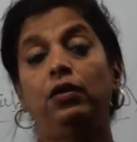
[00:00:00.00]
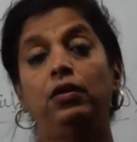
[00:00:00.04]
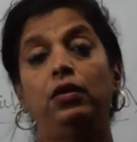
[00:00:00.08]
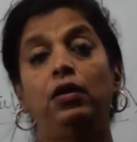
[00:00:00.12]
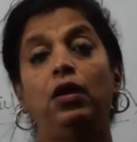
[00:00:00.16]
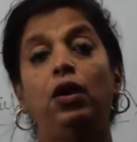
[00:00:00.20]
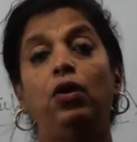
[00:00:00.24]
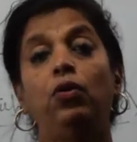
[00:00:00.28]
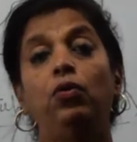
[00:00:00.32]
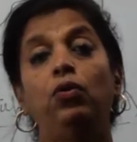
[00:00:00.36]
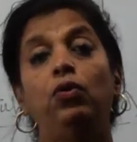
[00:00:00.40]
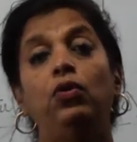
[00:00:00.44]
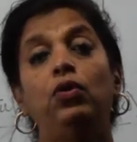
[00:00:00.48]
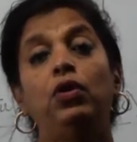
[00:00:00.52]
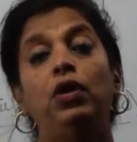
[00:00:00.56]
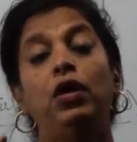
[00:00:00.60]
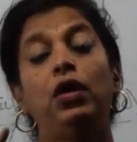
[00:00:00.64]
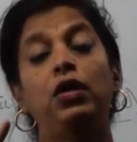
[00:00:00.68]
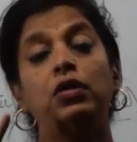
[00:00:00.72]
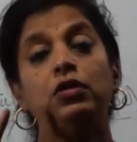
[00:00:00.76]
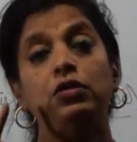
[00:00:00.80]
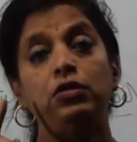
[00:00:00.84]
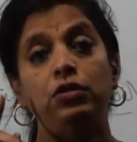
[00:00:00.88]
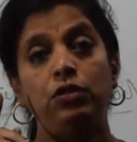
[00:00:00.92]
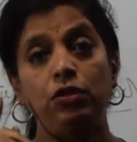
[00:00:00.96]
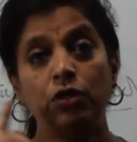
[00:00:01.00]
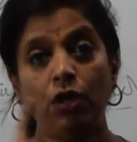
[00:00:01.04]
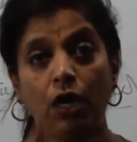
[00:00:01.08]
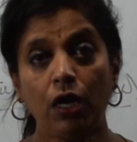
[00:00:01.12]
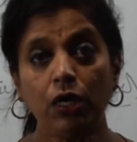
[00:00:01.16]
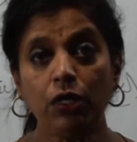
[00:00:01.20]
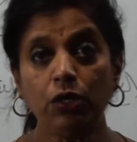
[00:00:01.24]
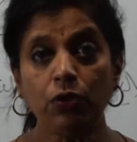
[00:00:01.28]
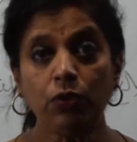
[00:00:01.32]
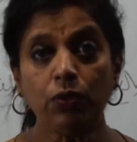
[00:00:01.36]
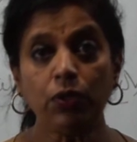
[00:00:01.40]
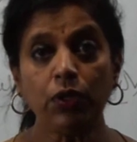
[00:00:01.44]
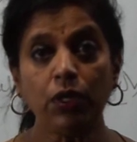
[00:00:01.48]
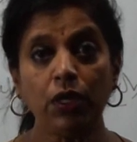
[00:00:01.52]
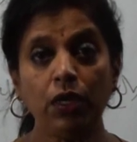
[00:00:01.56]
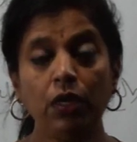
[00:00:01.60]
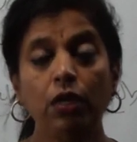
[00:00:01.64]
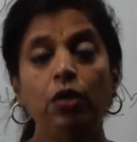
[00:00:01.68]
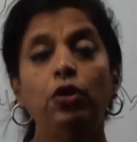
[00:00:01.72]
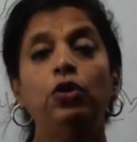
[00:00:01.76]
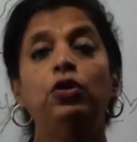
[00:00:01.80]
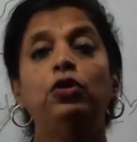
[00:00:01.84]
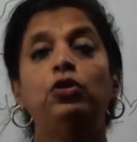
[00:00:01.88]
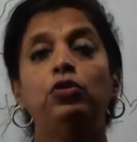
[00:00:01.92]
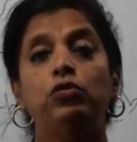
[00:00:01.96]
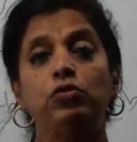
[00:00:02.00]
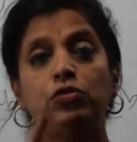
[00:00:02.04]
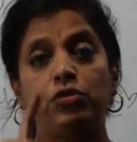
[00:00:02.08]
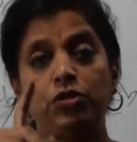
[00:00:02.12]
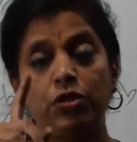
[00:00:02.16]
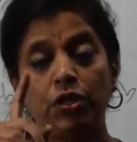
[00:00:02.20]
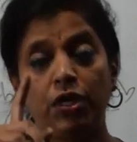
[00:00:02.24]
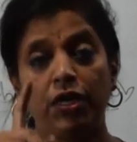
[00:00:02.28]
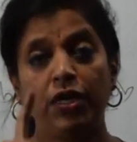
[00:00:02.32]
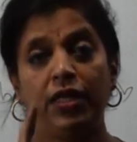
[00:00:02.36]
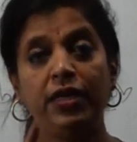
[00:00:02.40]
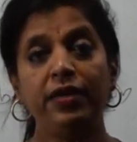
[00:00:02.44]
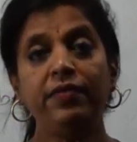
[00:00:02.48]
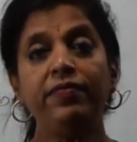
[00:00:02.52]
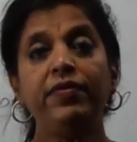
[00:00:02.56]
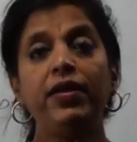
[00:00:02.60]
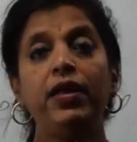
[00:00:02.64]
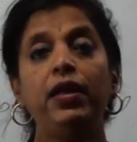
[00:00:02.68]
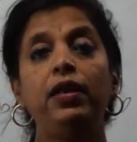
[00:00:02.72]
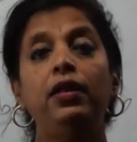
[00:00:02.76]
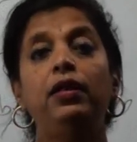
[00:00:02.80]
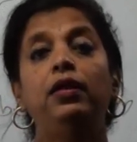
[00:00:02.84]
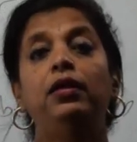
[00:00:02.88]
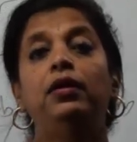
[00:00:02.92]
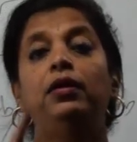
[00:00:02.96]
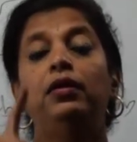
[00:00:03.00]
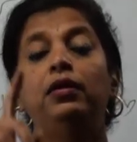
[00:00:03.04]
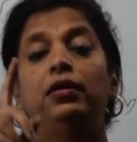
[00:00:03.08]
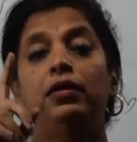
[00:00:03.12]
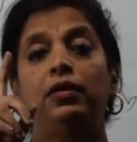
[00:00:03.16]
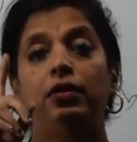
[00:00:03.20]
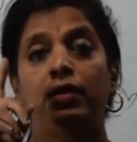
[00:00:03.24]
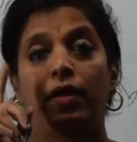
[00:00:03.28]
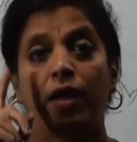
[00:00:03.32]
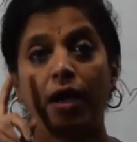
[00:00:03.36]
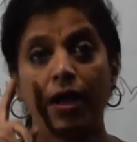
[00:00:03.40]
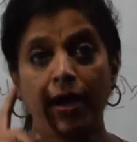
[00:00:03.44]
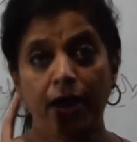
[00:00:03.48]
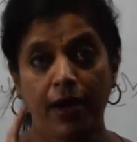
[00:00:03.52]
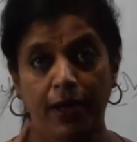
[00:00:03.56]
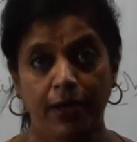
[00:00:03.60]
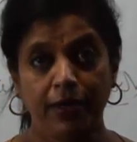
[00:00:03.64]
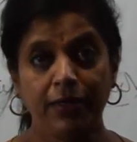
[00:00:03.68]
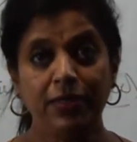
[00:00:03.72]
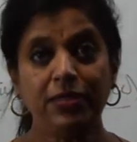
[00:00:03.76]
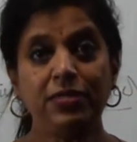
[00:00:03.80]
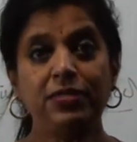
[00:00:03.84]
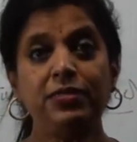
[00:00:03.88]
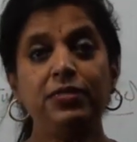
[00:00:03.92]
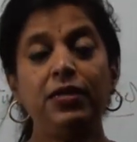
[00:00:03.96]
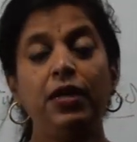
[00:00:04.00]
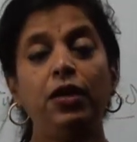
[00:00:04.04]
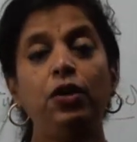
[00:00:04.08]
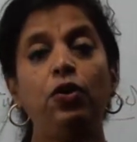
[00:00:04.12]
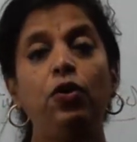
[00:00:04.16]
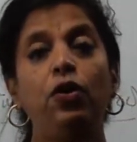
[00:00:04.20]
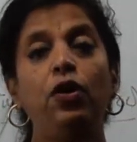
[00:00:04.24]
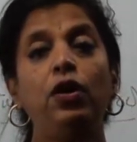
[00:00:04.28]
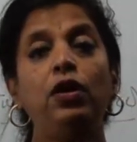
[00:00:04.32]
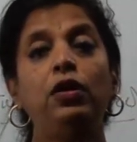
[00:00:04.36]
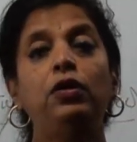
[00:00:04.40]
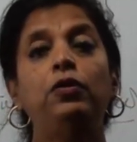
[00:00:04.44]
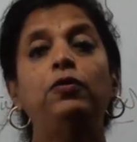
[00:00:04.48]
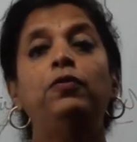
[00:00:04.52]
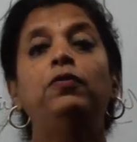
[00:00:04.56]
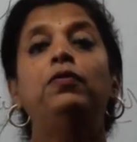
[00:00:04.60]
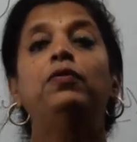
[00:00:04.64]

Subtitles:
Now it is your duty to study well and understand all,